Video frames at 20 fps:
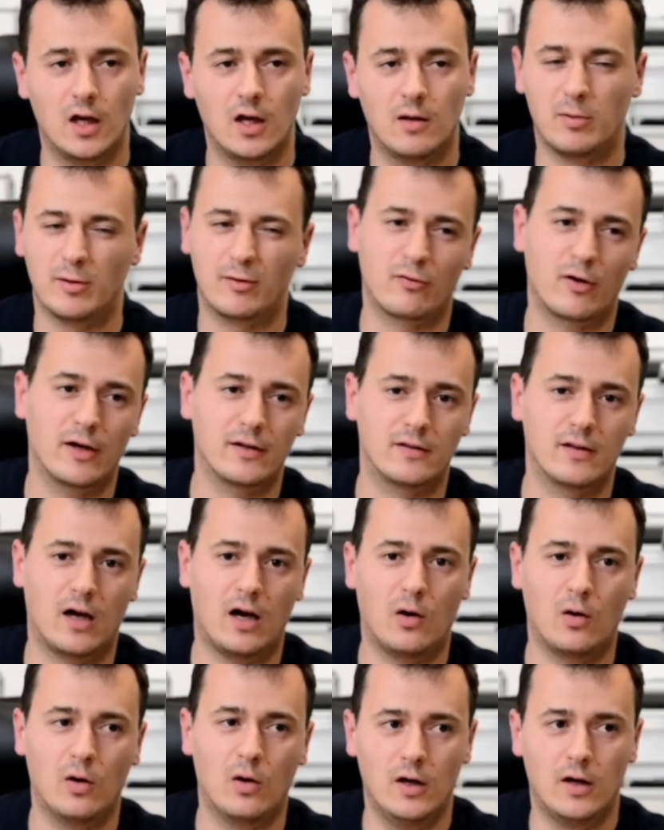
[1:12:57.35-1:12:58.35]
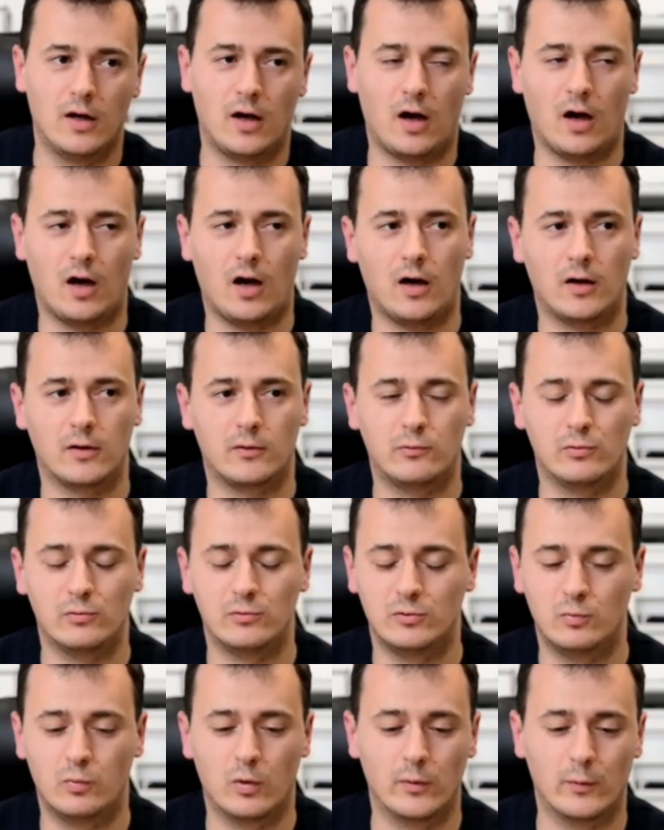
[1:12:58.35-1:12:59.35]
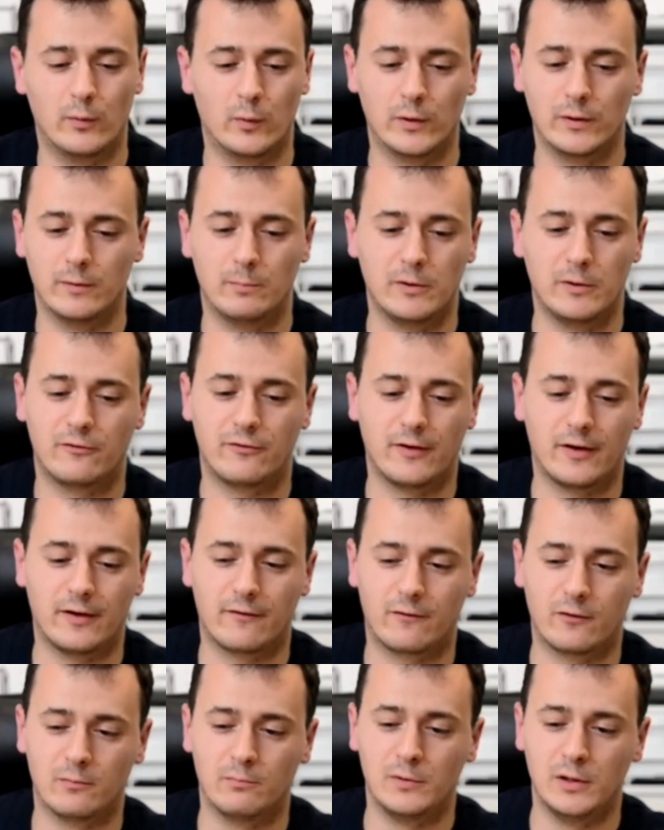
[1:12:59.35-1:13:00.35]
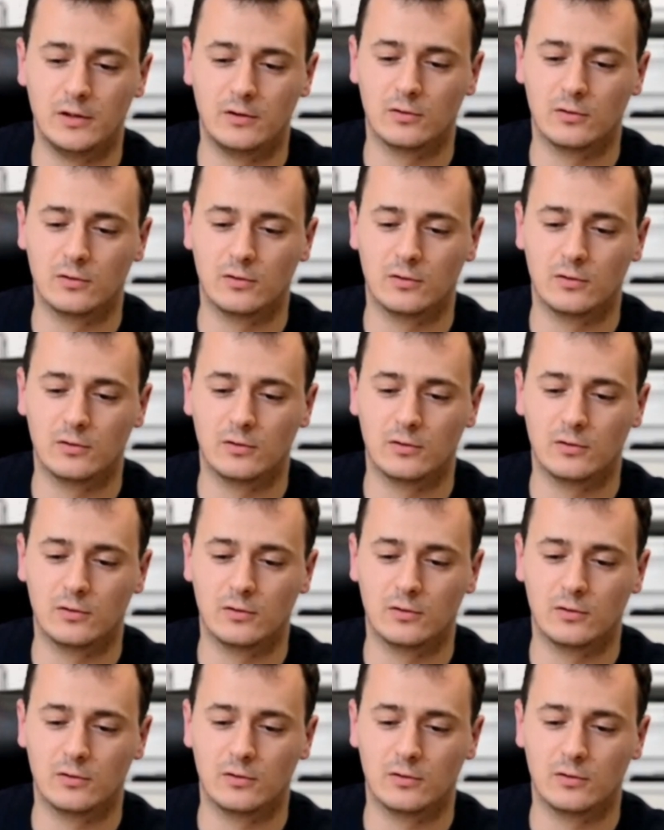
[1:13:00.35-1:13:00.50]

but right now uh, it wouldn't be fair for me